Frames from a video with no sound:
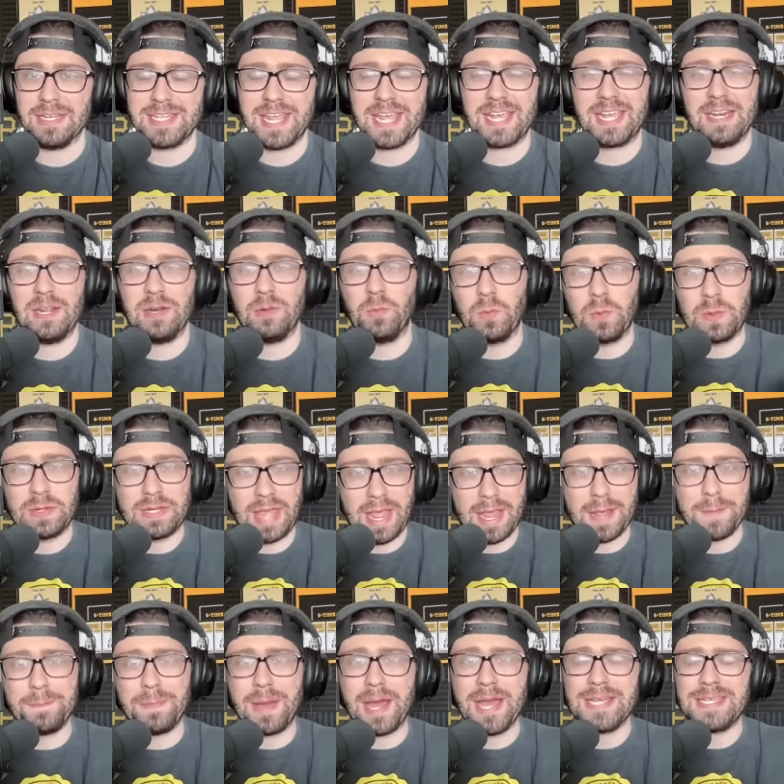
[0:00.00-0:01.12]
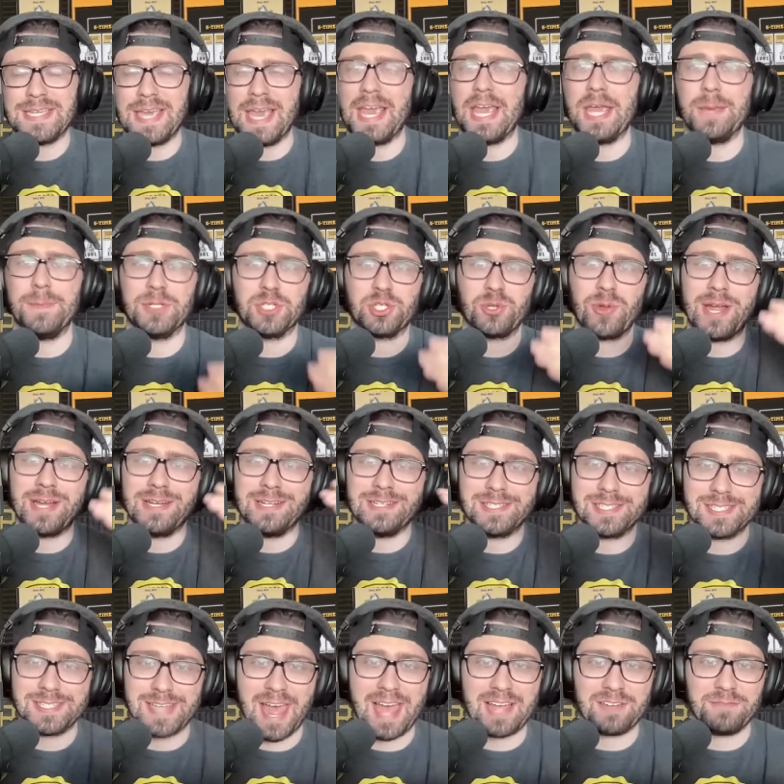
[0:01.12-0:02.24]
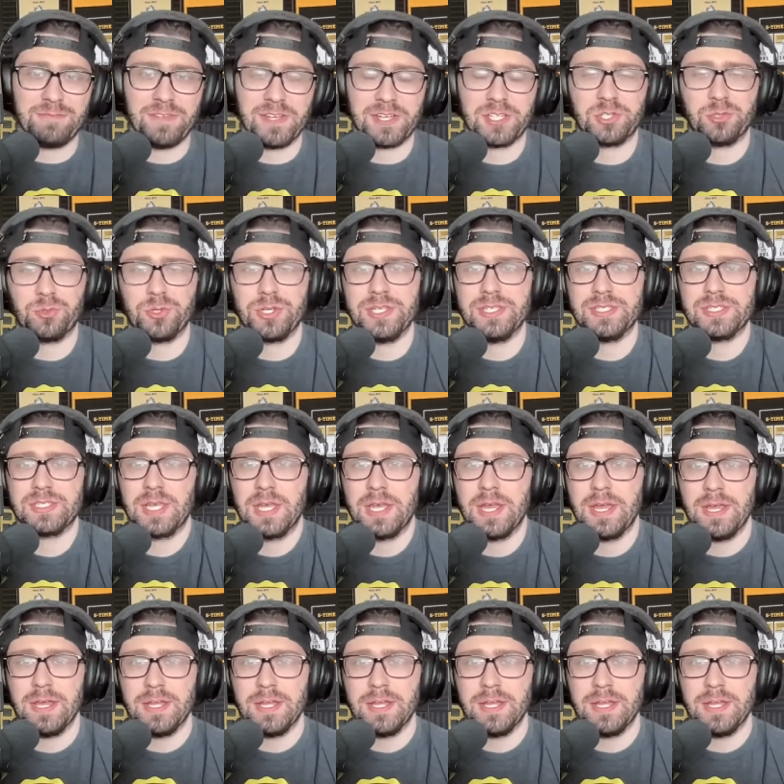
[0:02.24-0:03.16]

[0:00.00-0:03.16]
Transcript: taking it game by game and trying to stack victories